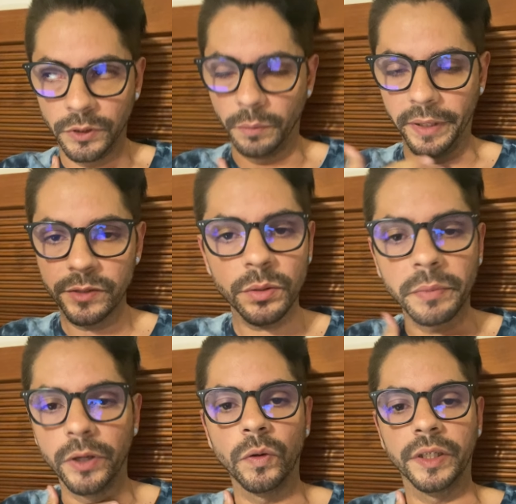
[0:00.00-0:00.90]
based on
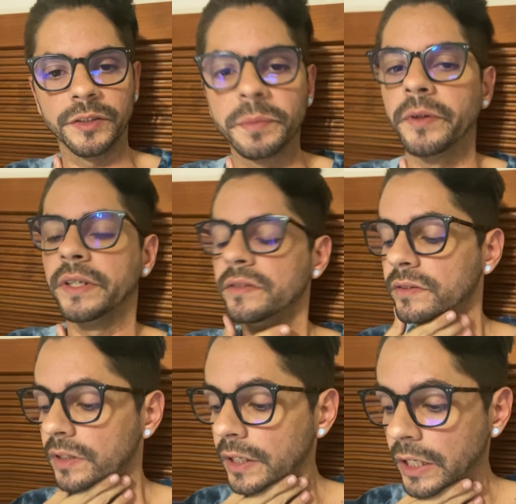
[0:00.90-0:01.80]
my own
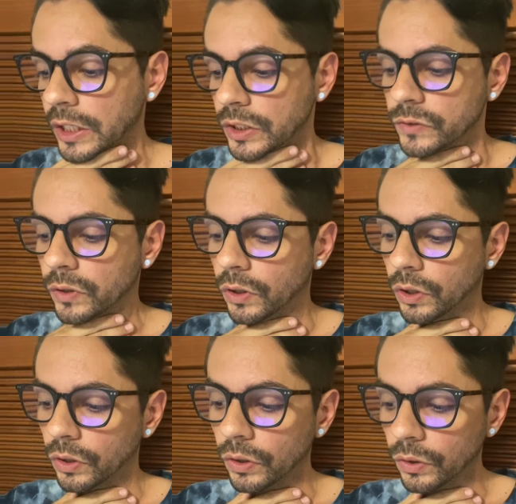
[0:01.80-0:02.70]
experience.
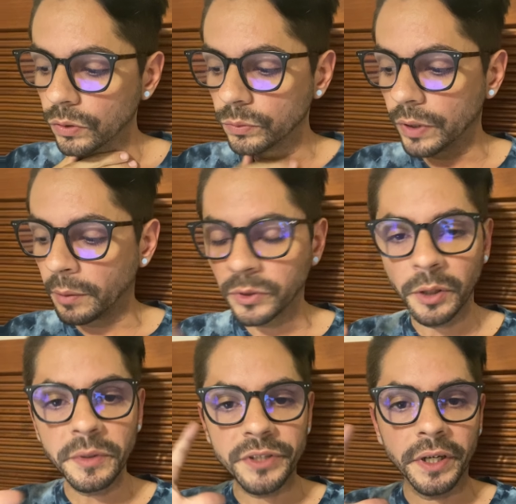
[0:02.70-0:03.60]
So I'm
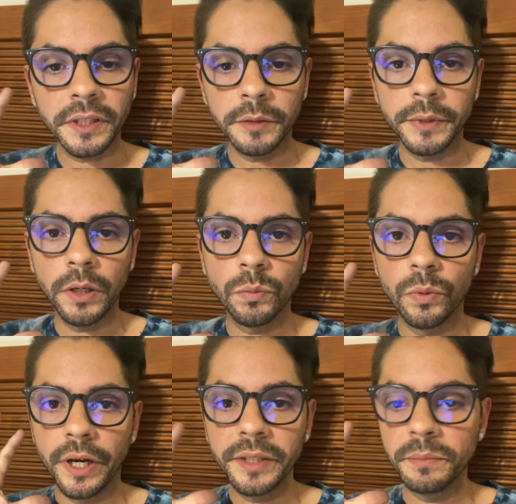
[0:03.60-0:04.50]
gonna be talking about
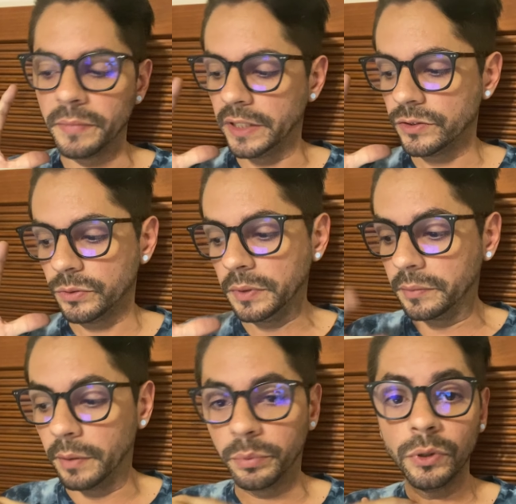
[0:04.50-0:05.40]
what it meant to be
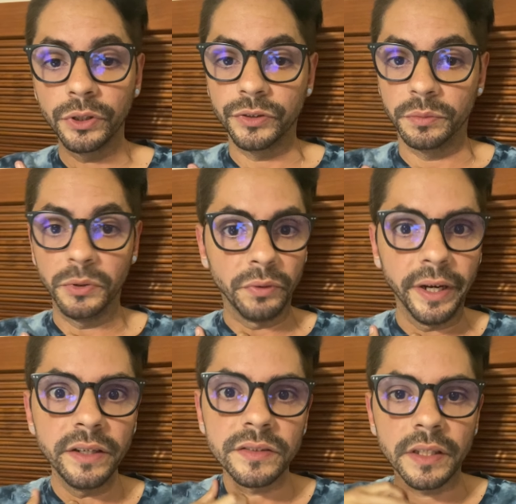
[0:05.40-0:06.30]
bipolar to me,
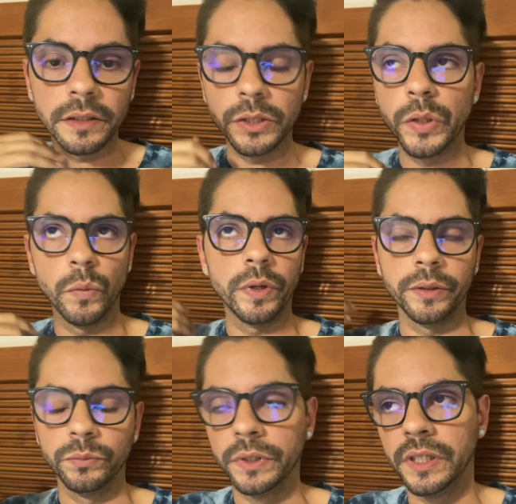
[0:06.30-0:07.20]
right? Because I didn't know what
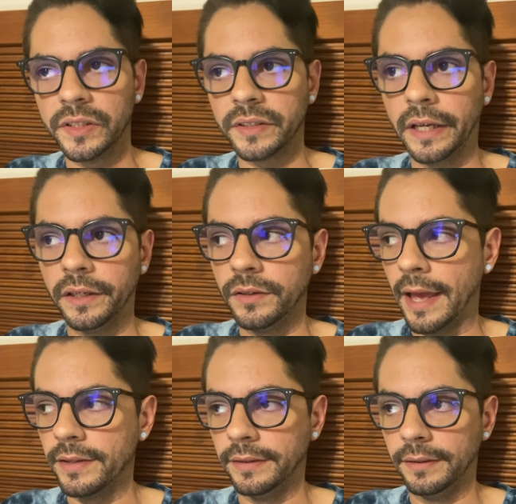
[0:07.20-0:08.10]
it was. I
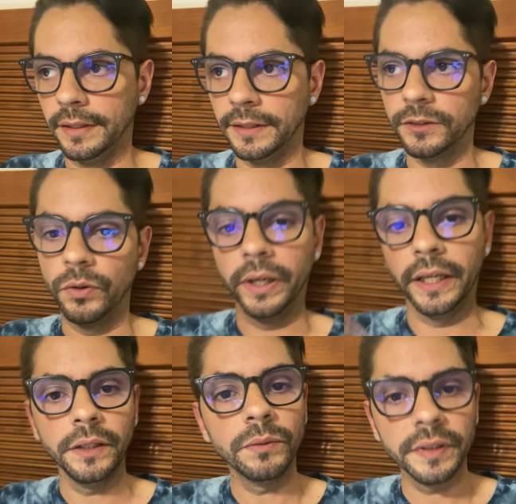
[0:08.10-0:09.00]
didn't know
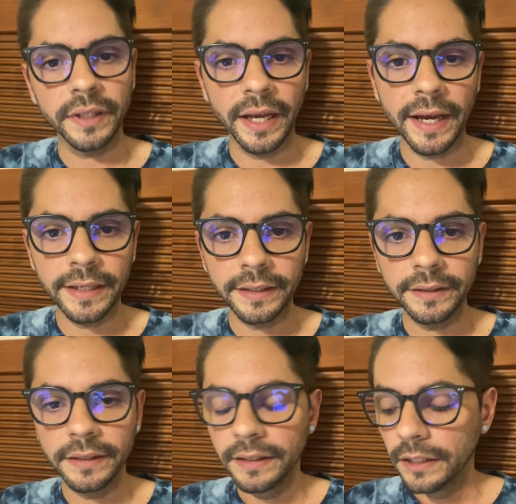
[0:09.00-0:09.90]
anyone that had
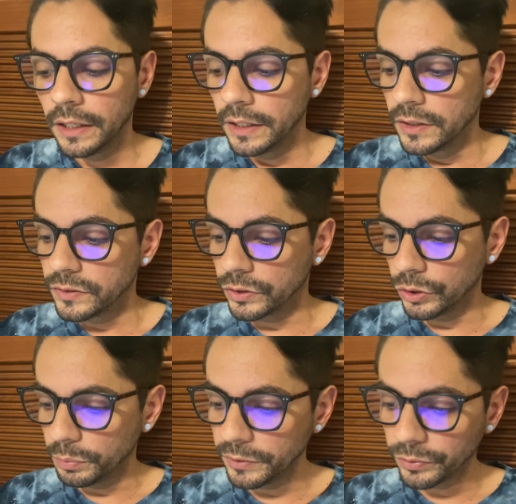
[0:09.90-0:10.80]
it.
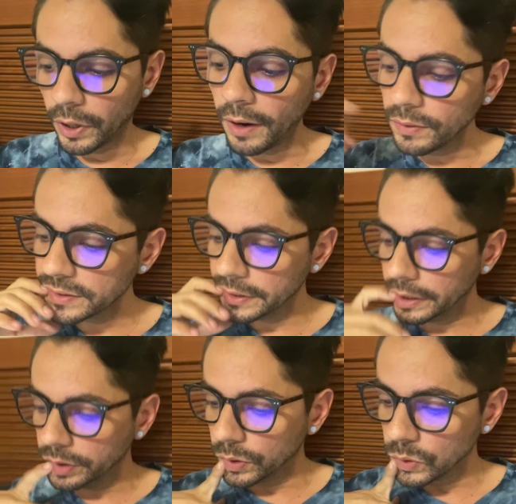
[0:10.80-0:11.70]
So before I was
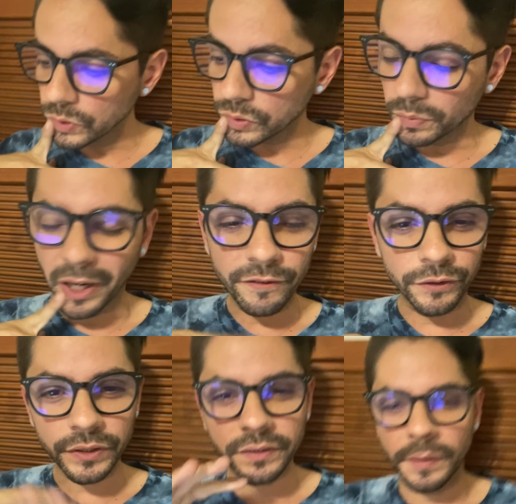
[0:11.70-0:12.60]
diagnosed, my first